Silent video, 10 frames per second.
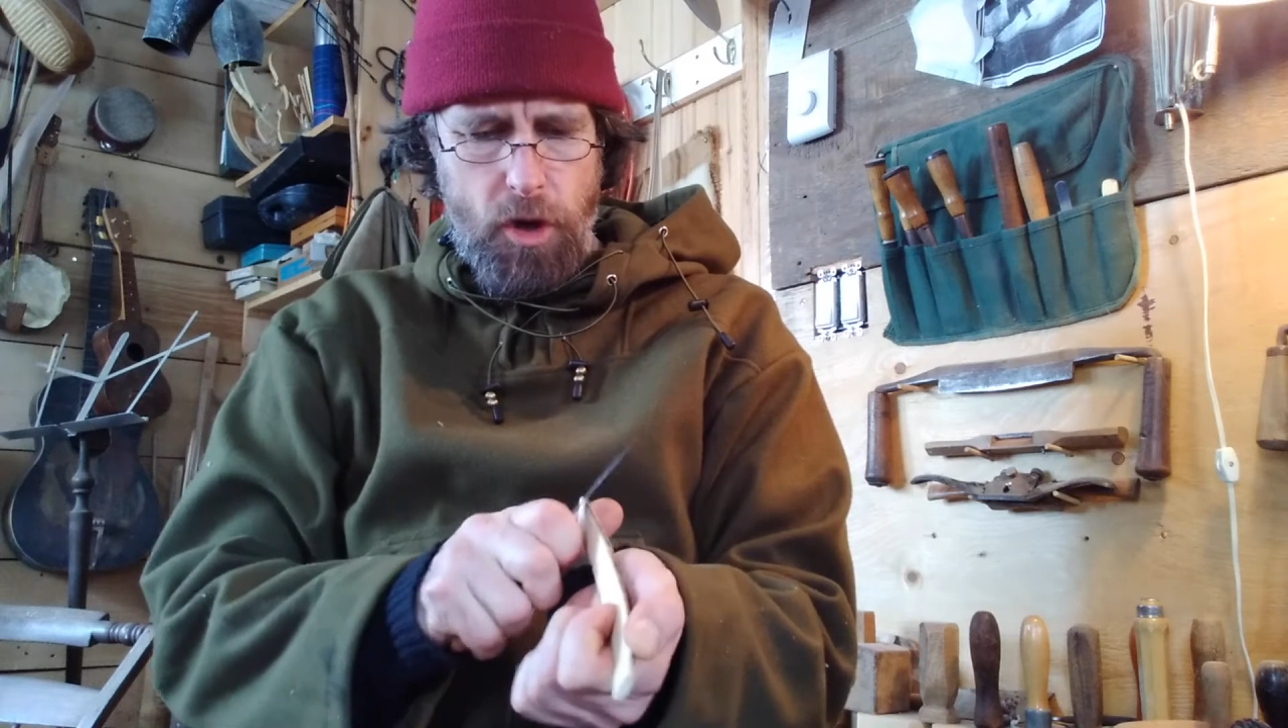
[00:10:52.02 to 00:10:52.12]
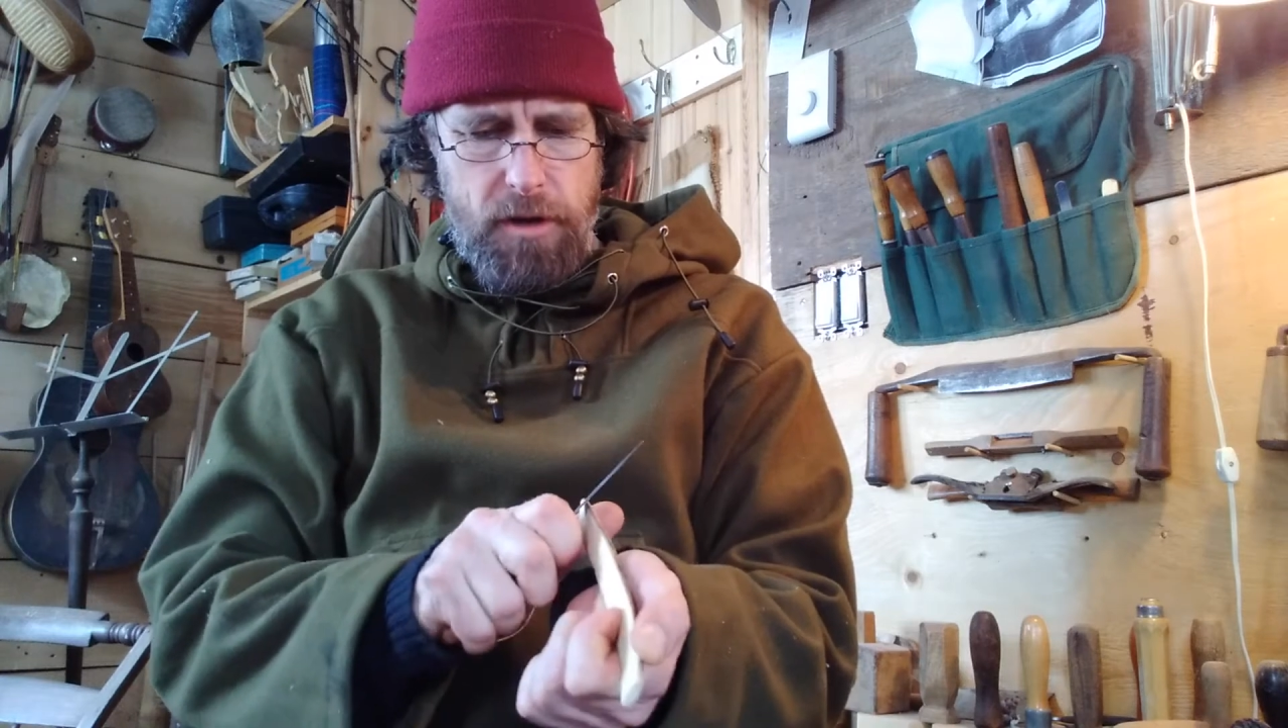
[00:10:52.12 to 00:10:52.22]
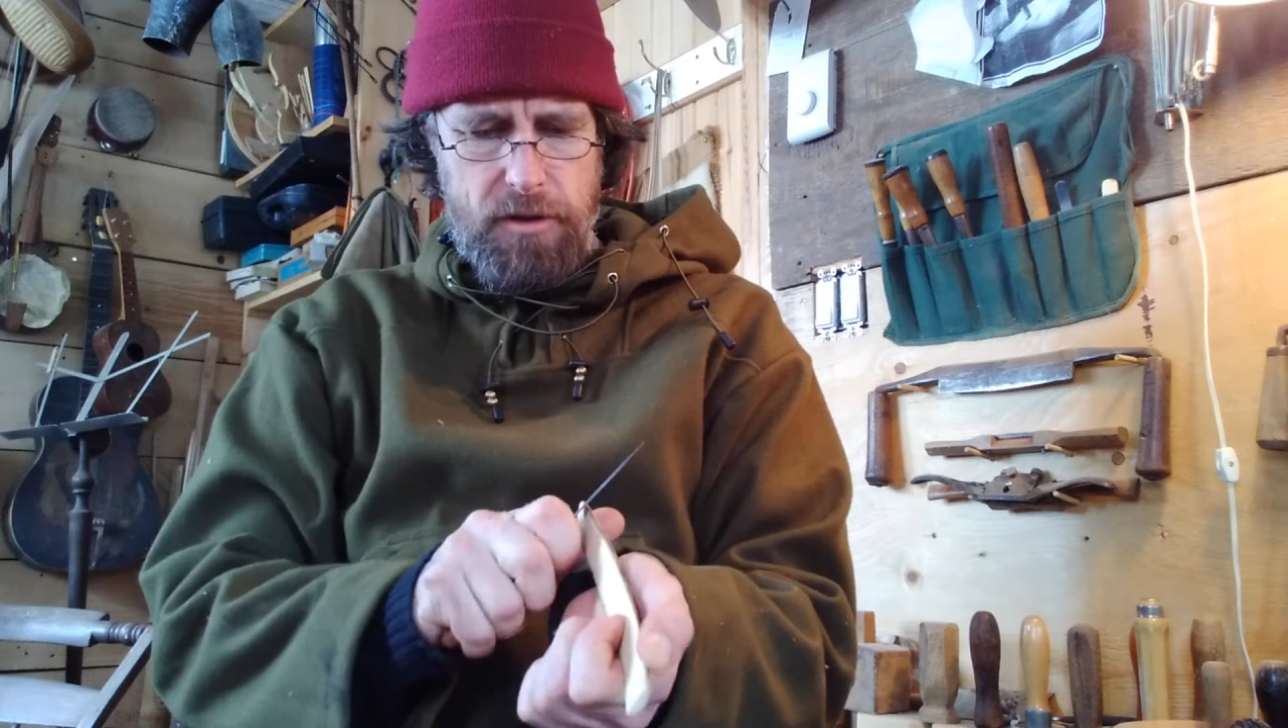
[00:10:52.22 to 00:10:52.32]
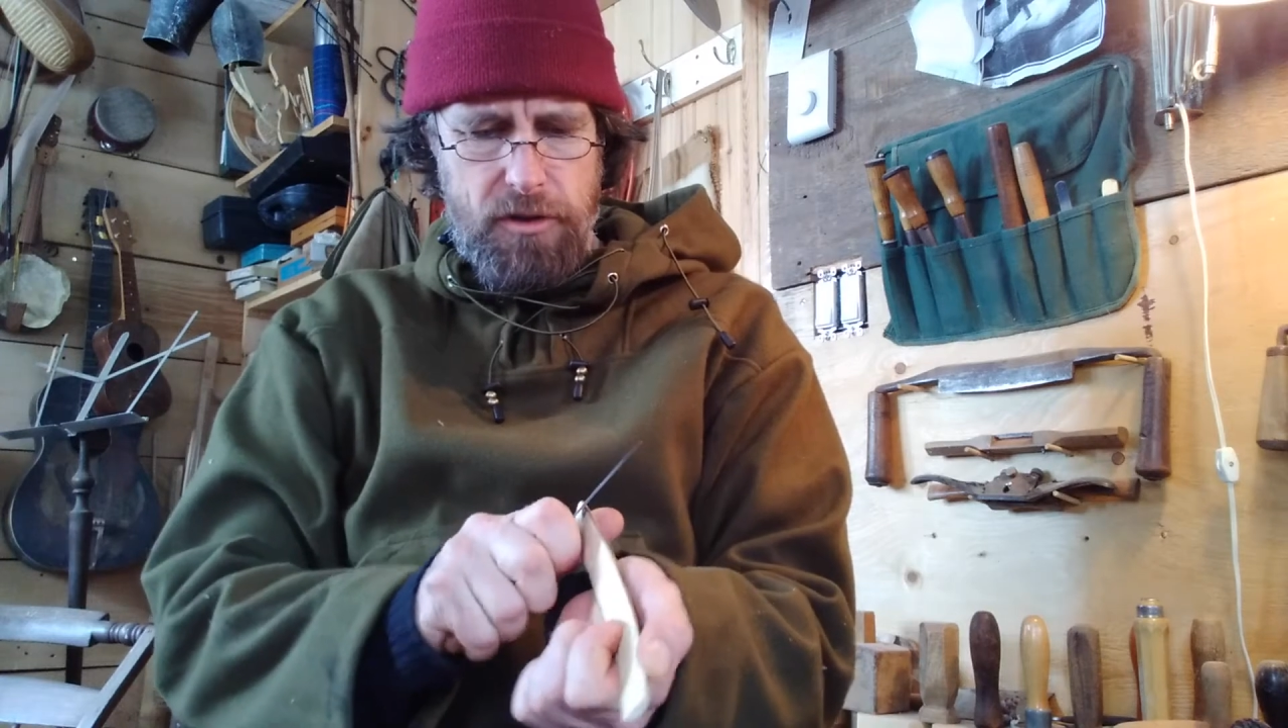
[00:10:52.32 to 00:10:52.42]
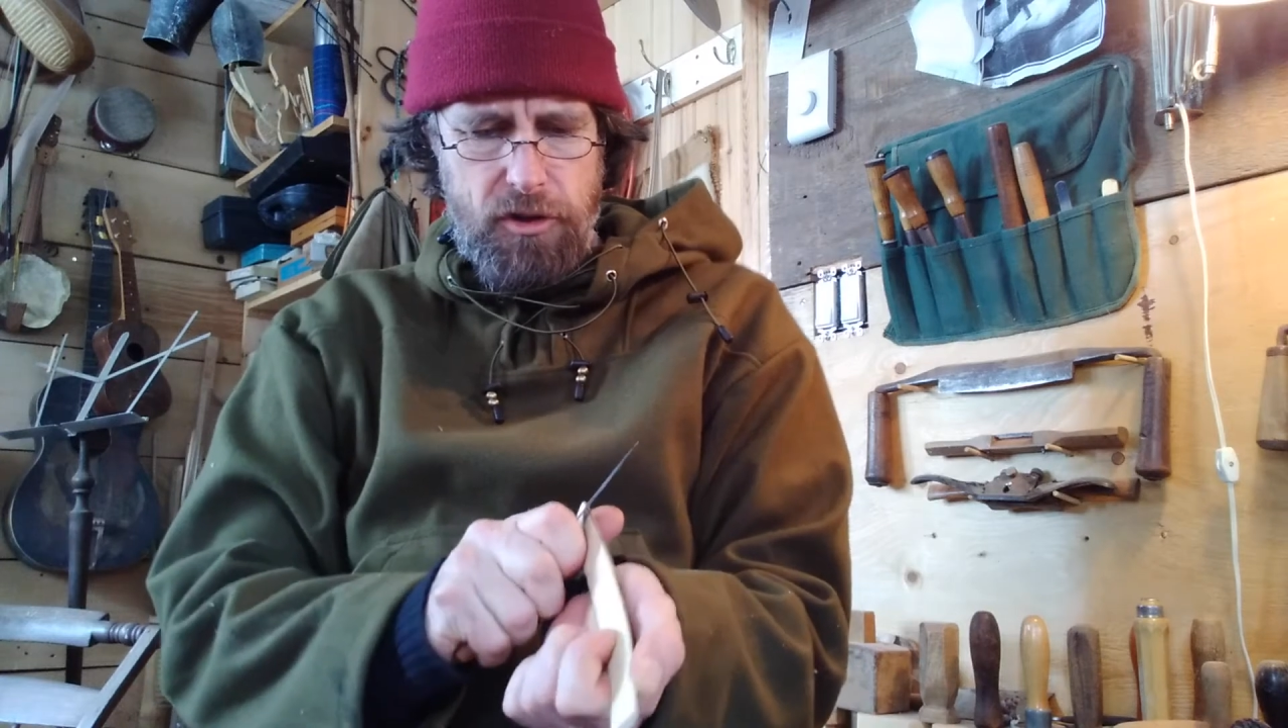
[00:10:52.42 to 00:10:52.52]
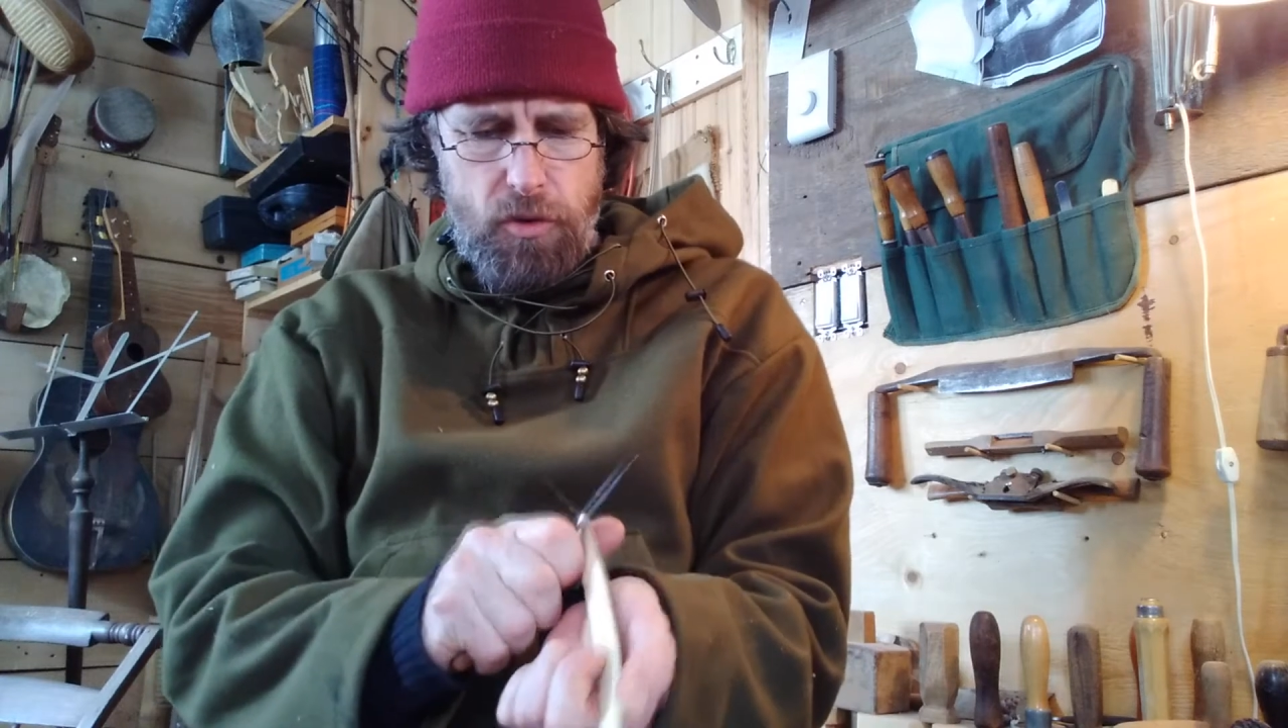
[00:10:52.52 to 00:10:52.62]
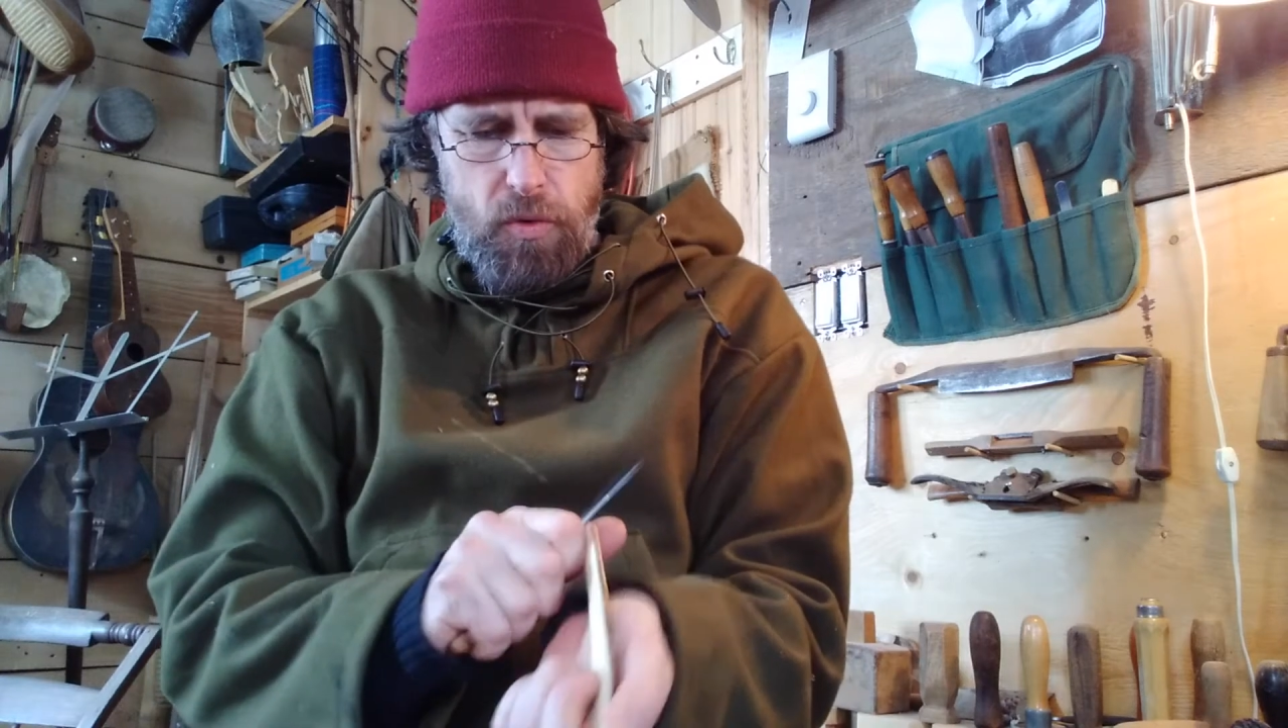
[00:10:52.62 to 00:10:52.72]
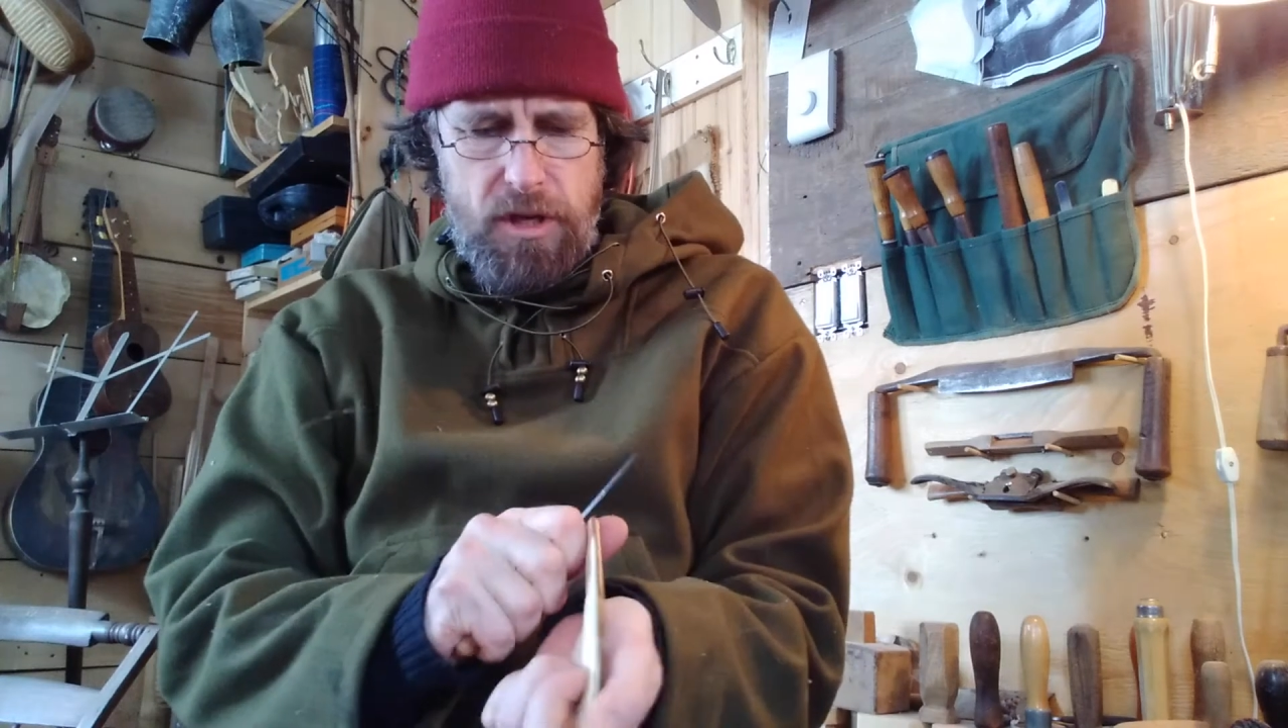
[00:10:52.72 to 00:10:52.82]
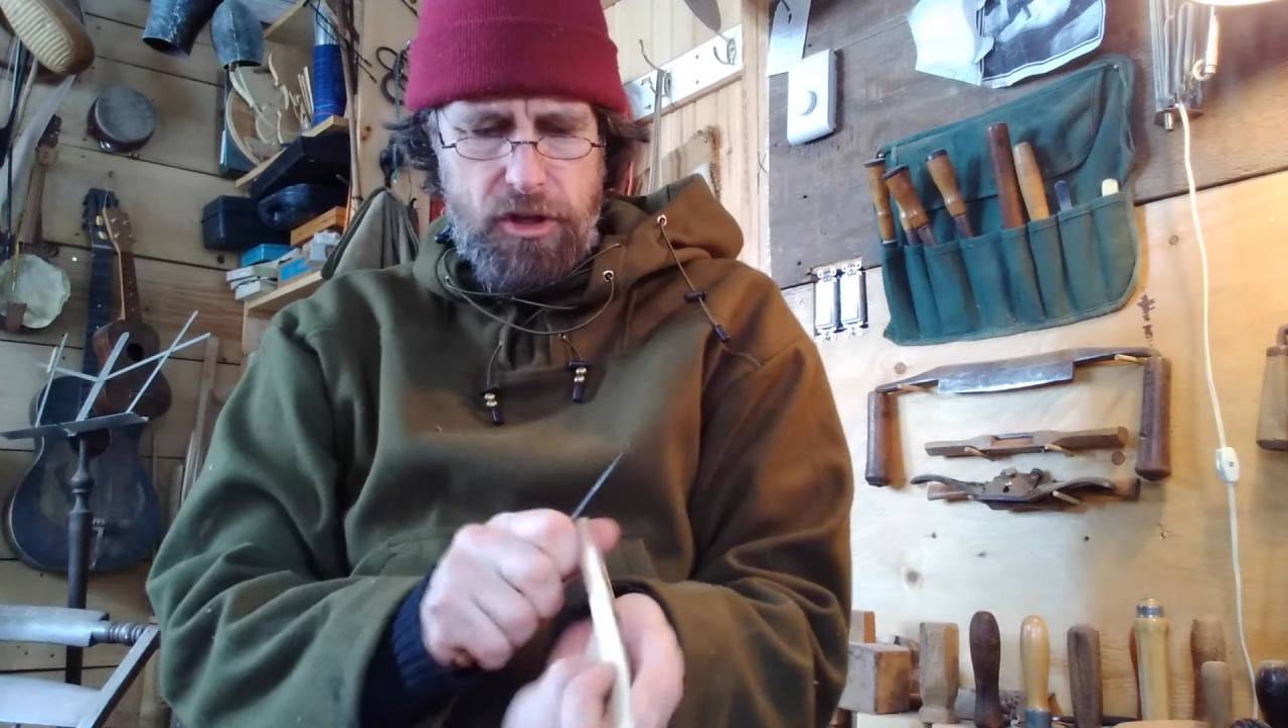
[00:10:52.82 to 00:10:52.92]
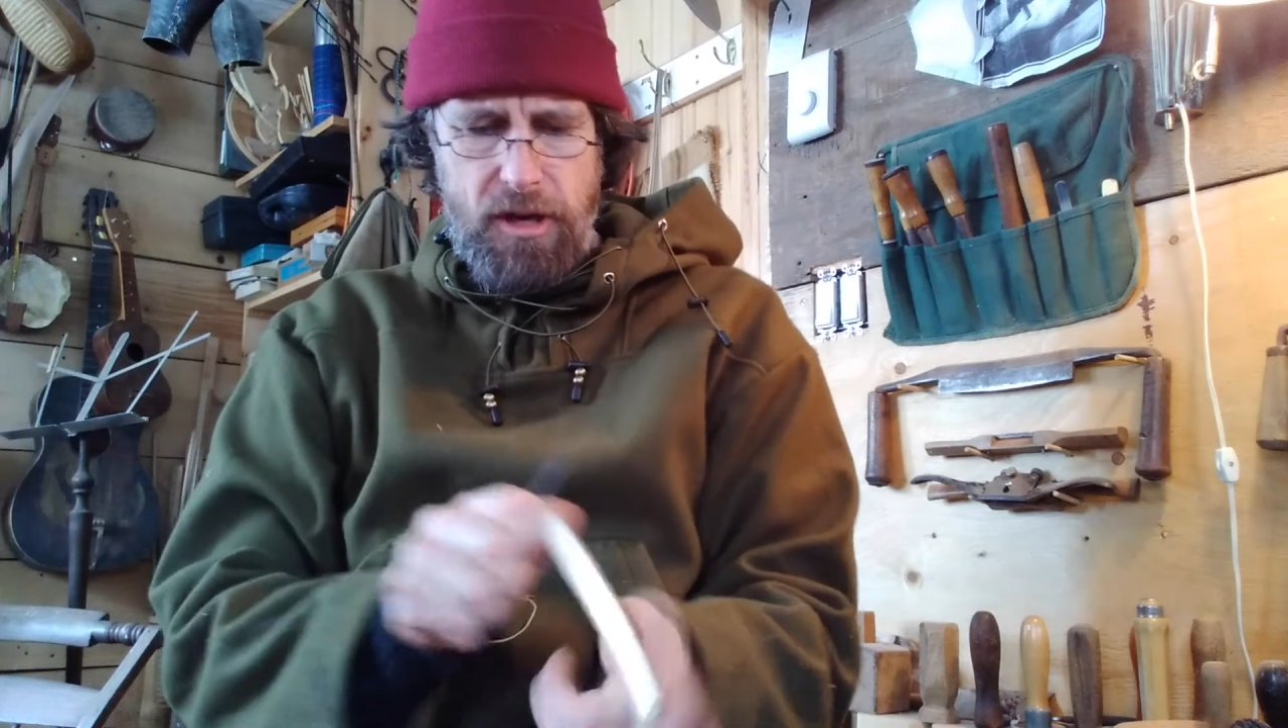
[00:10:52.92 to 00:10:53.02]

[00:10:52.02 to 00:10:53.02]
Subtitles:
It's a screech